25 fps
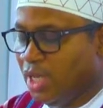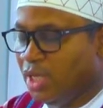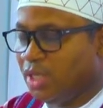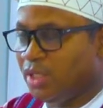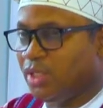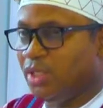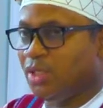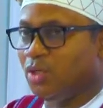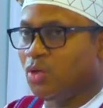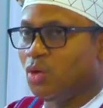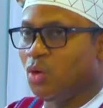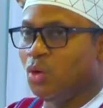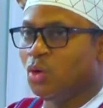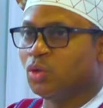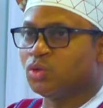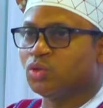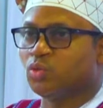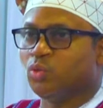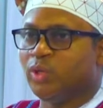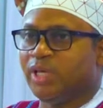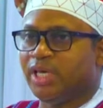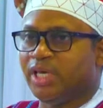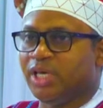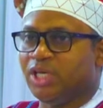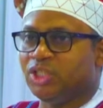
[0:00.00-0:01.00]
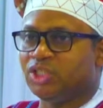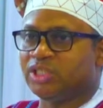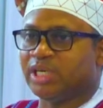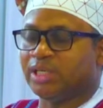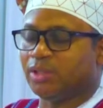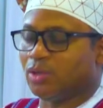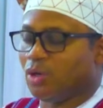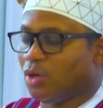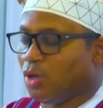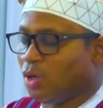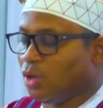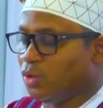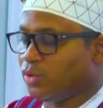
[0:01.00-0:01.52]
The goals we each
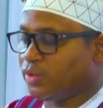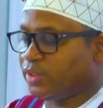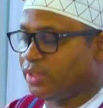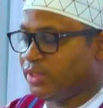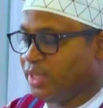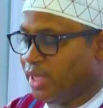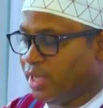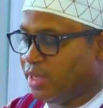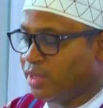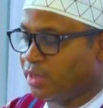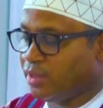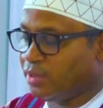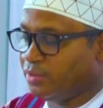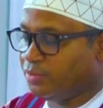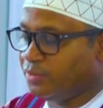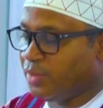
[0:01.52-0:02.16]
and all seek